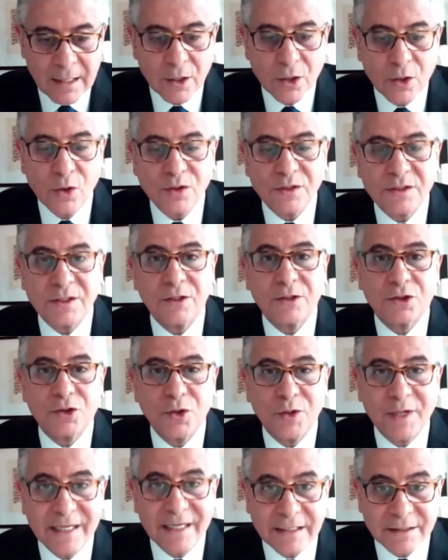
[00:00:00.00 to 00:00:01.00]
Coastal
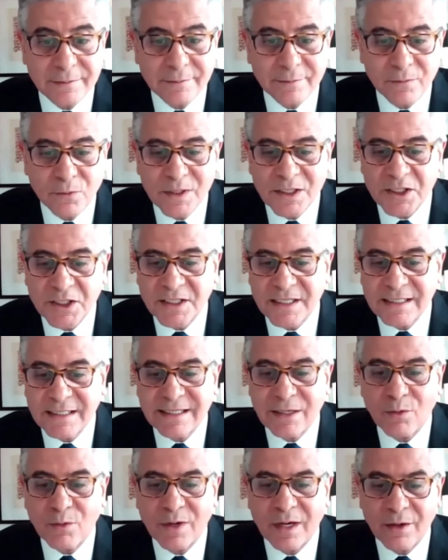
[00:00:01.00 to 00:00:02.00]
tourism, which is
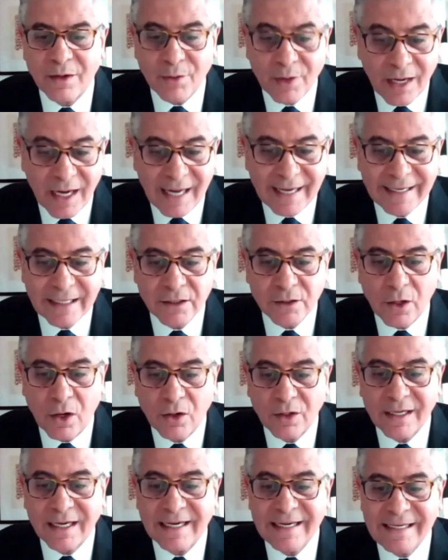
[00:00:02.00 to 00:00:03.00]
reliant
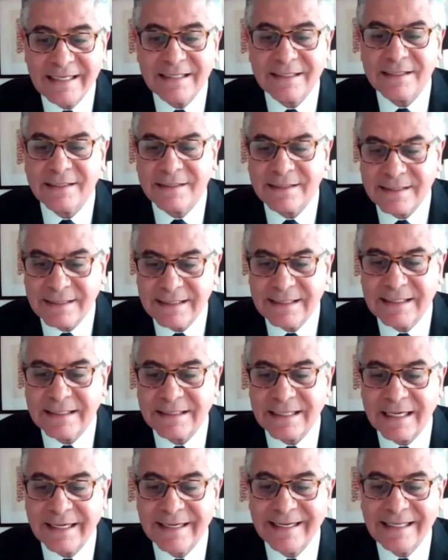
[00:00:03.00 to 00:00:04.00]
on clean seas
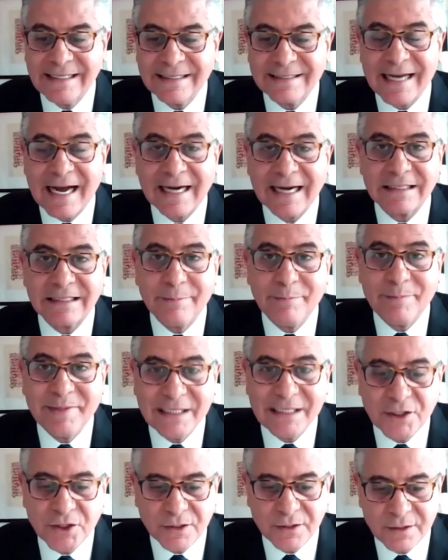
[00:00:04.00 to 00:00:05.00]
and intact
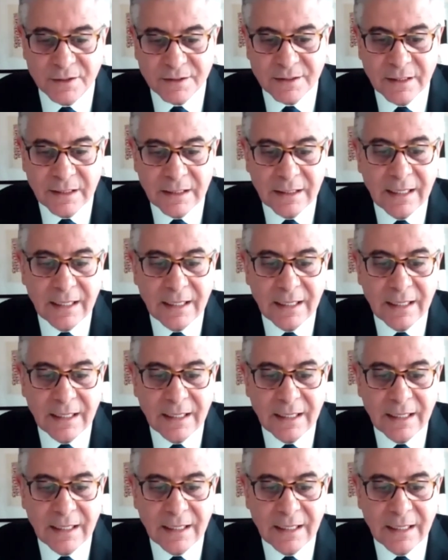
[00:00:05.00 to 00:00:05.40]
beaches,